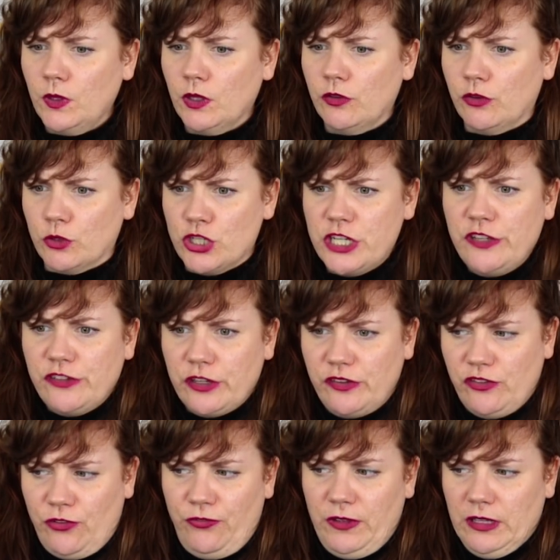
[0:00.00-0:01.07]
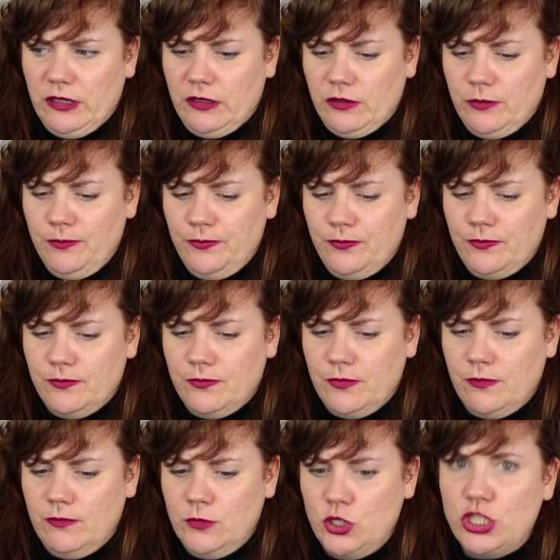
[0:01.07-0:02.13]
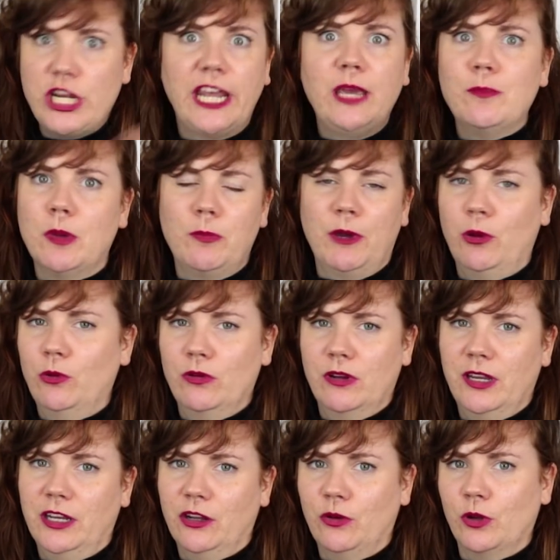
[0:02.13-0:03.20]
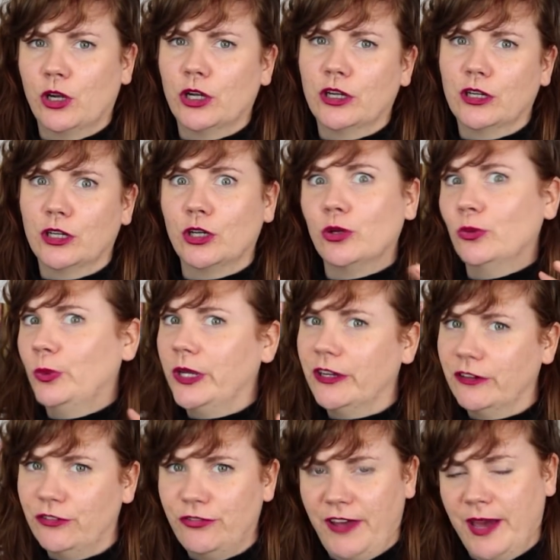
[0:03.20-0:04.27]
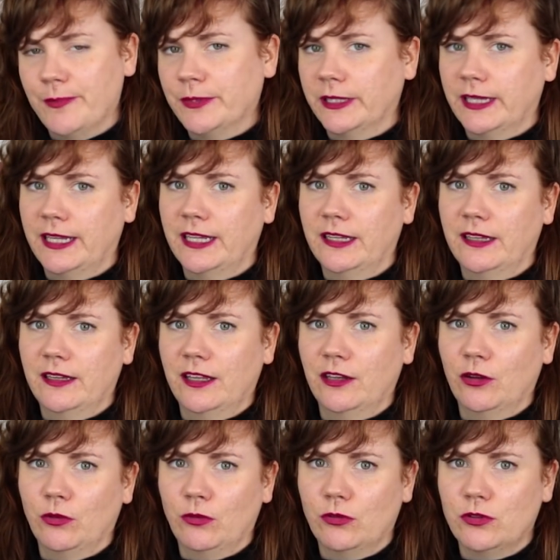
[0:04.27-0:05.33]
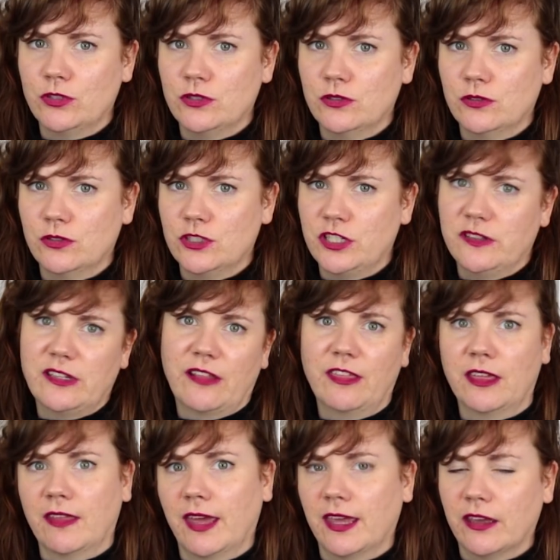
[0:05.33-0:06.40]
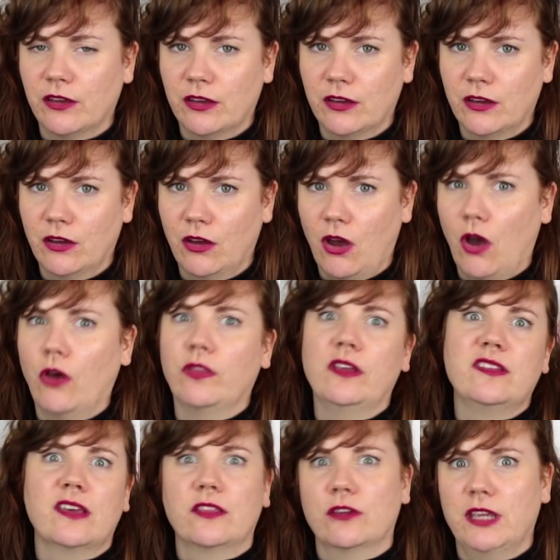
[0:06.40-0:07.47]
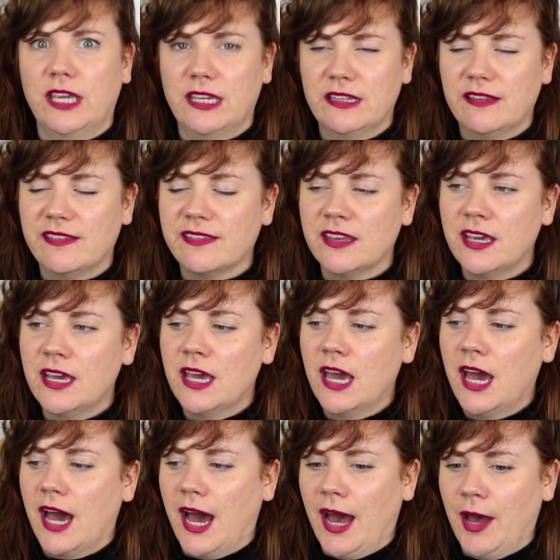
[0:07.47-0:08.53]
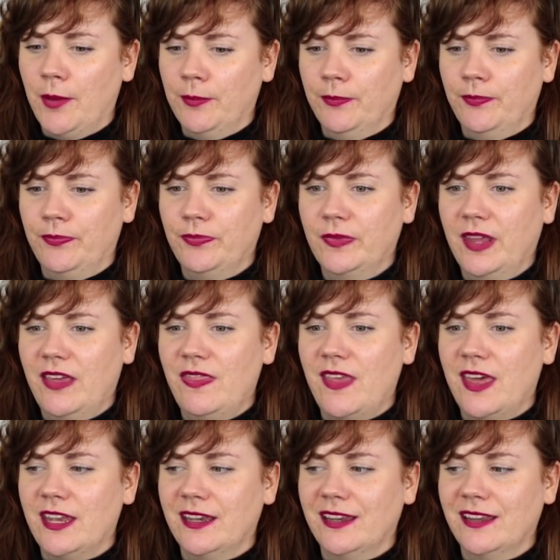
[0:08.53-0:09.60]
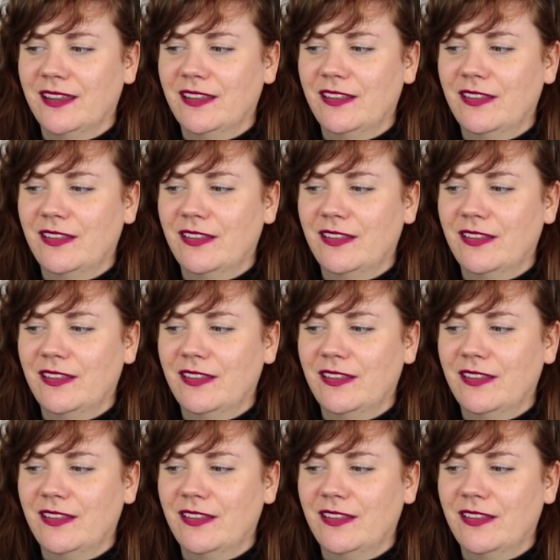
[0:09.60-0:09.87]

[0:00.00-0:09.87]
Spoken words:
so she starts to feel shame about her weird family, and she's nothing like all these other kids, and then